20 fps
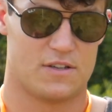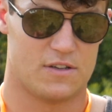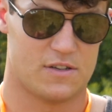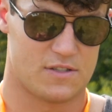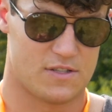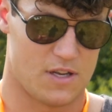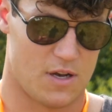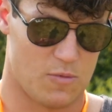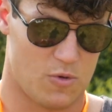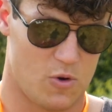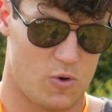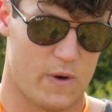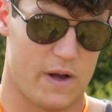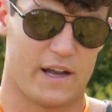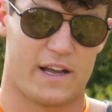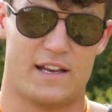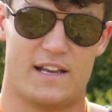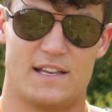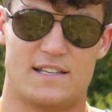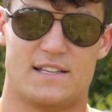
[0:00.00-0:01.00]
some
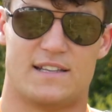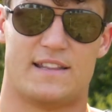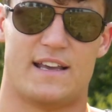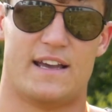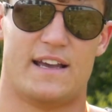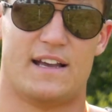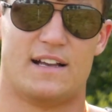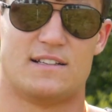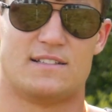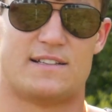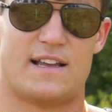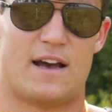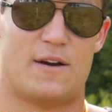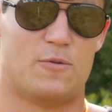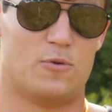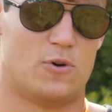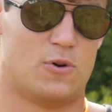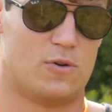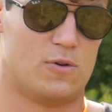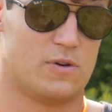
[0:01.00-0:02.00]
quick and easy things that
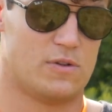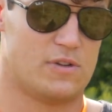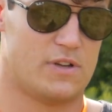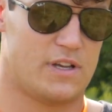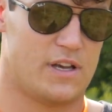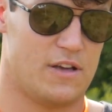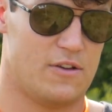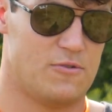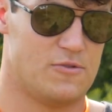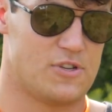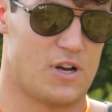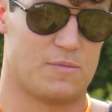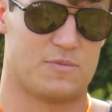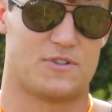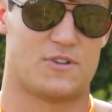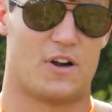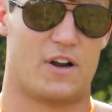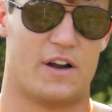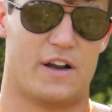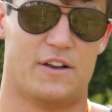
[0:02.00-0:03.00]
will get you jump
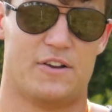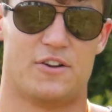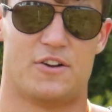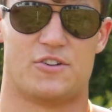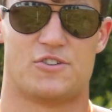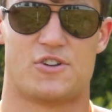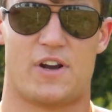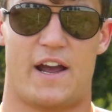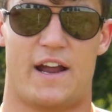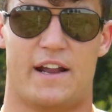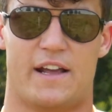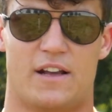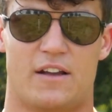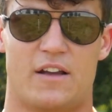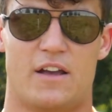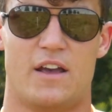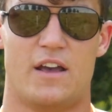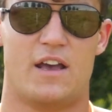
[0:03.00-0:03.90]
started into your training